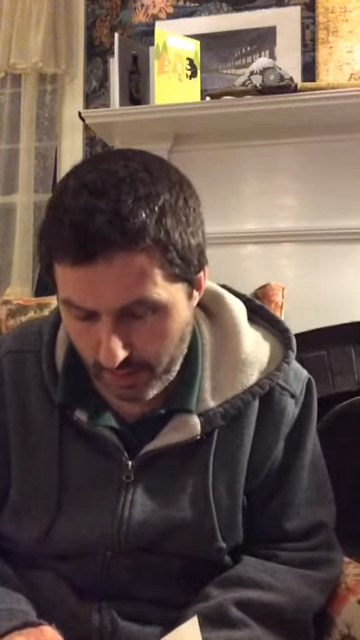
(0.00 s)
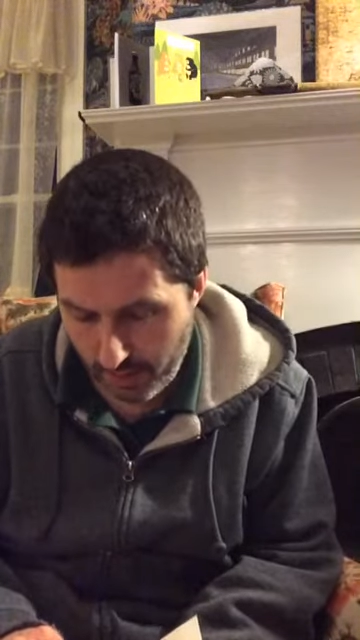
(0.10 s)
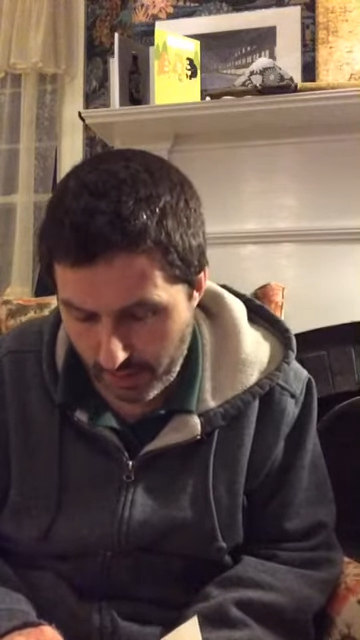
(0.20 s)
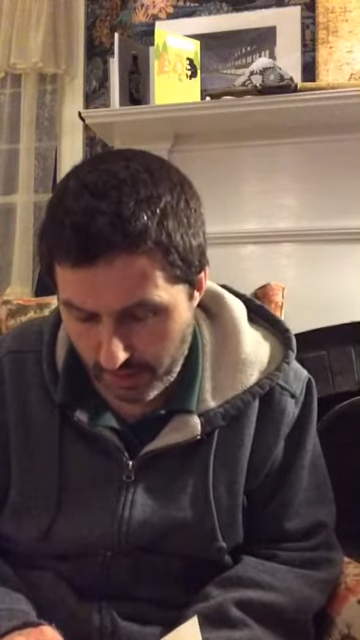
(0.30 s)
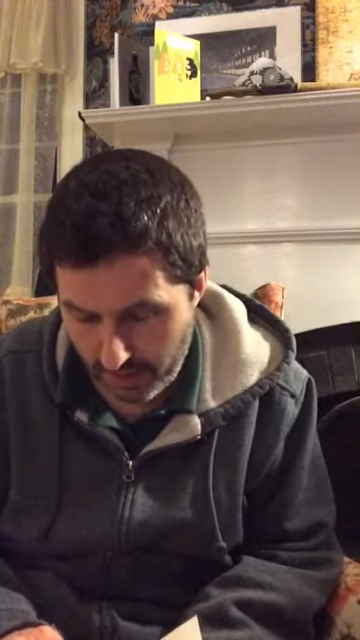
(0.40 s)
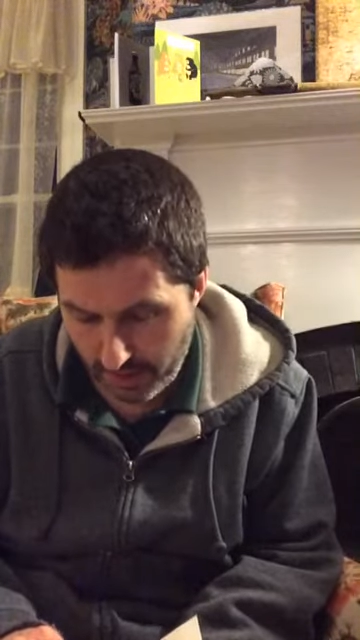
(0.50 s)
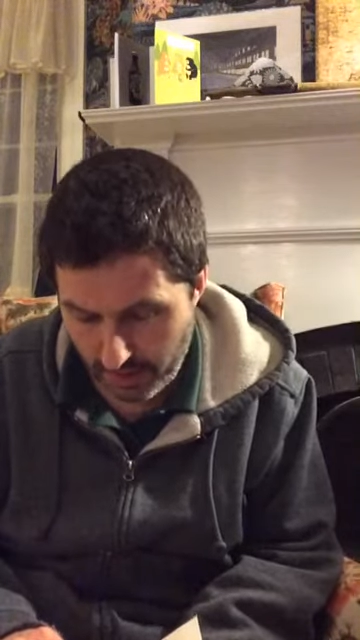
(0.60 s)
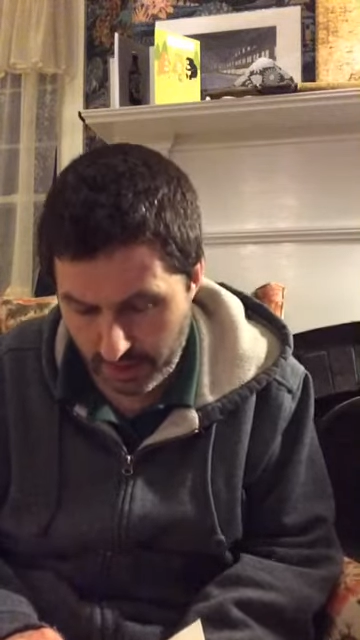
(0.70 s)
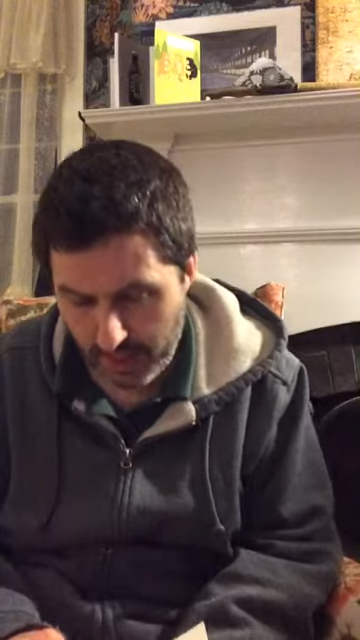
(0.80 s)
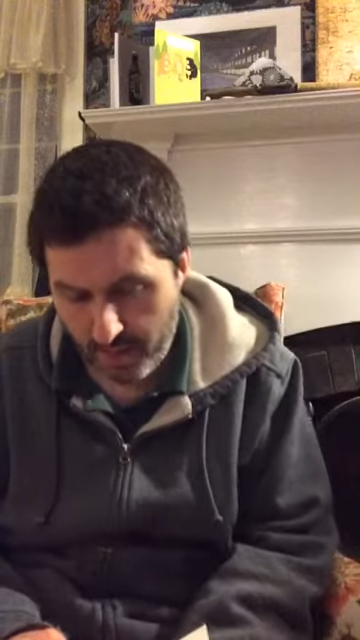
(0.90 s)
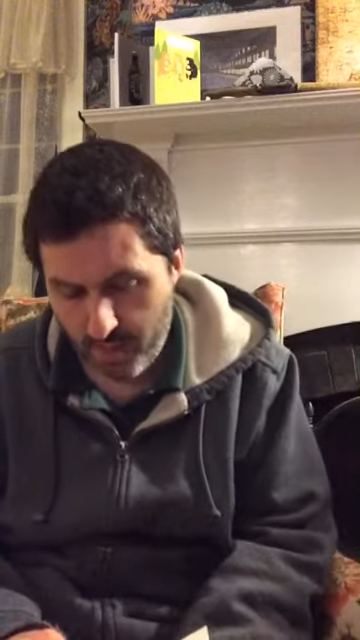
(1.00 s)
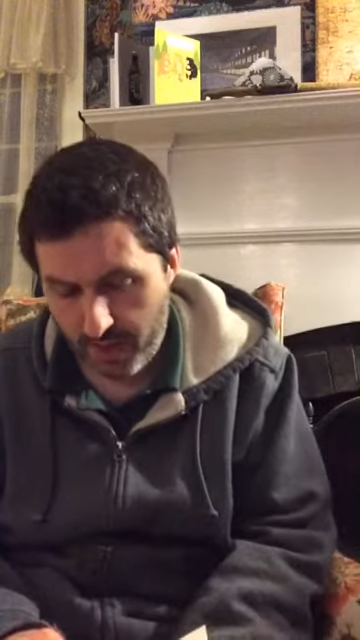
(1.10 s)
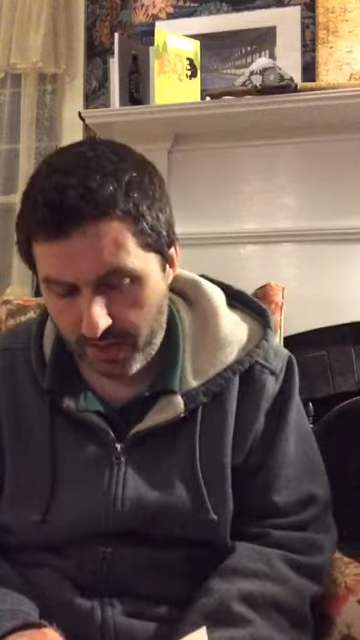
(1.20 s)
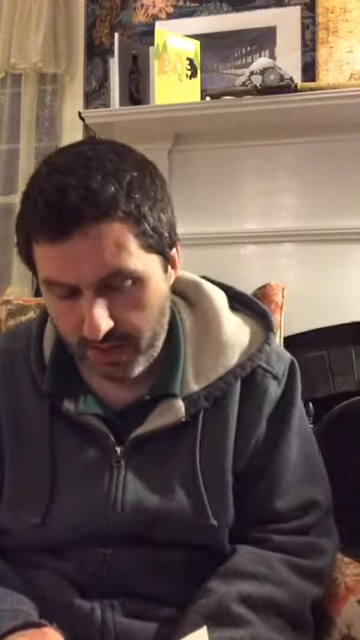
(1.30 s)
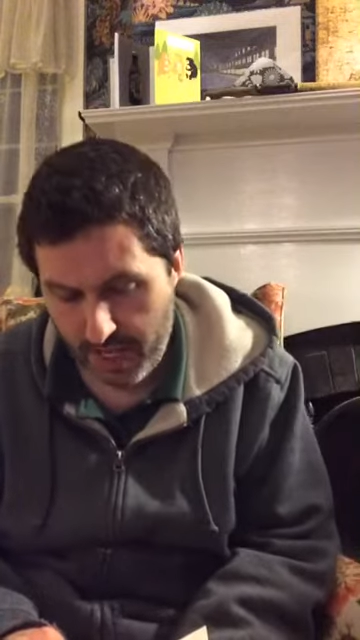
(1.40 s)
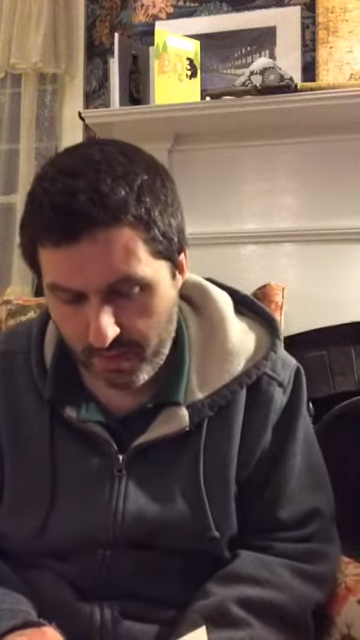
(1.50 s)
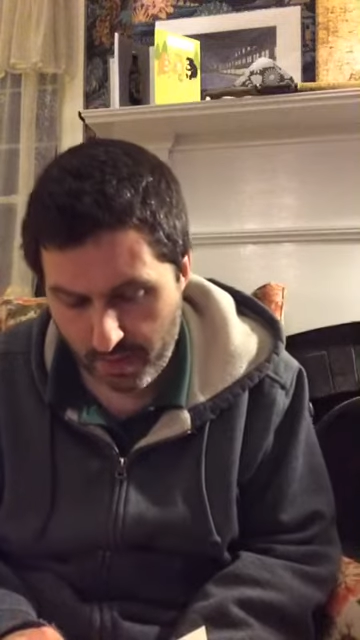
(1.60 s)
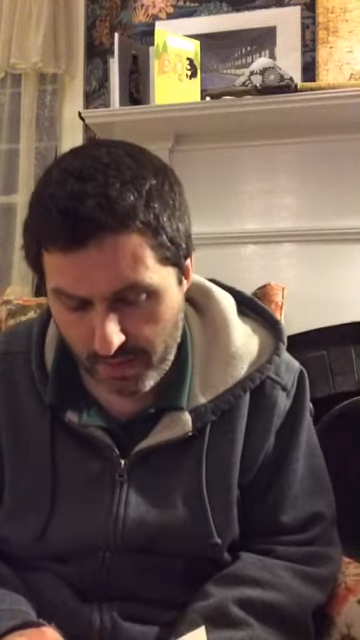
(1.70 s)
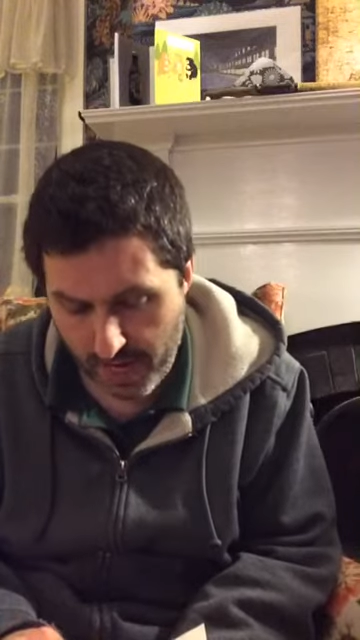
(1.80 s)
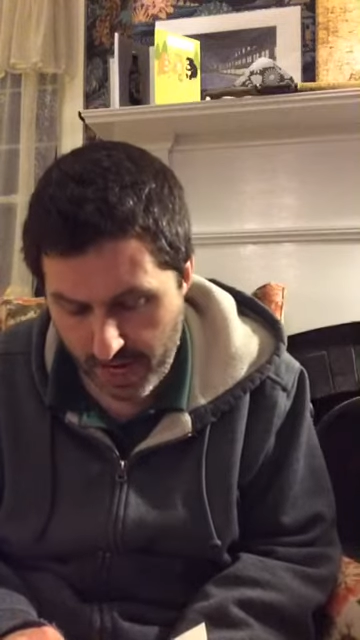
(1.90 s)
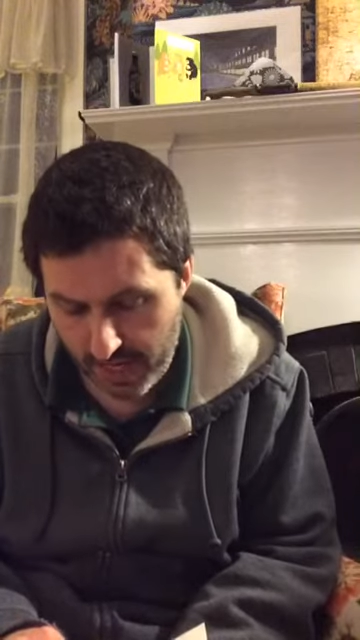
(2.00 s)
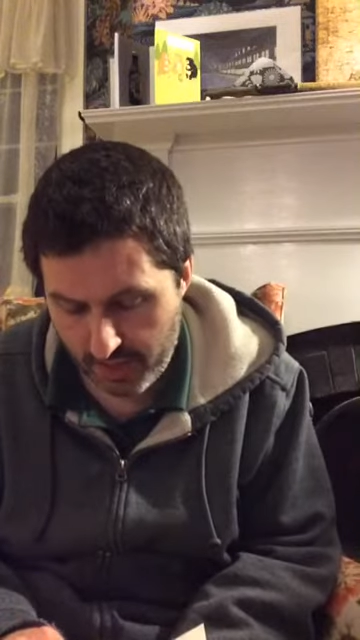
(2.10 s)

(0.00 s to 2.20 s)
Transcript: but I resisted the impulse, keeping my